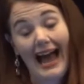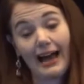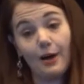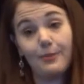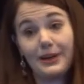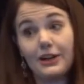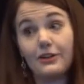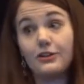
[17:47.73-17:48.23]

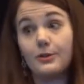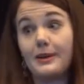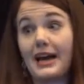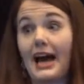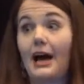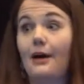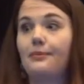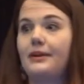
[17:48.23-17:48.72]
appears to be
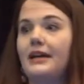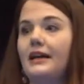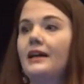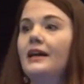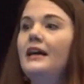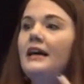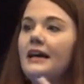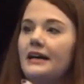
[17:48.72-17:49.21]
happening
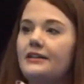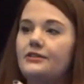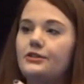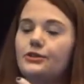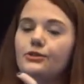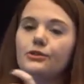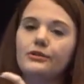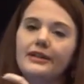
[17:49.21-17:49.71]
is
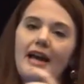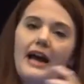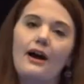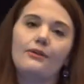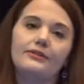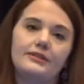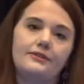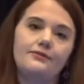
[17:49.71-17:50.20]
Google
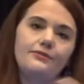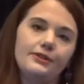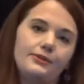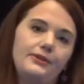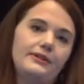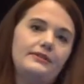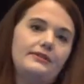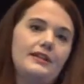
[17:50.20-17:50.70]
Now is
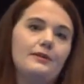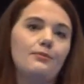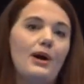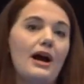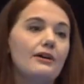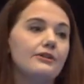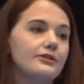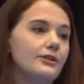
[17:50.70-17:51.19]
influencing
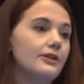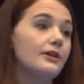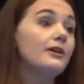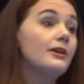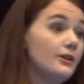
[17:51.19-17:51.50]
browser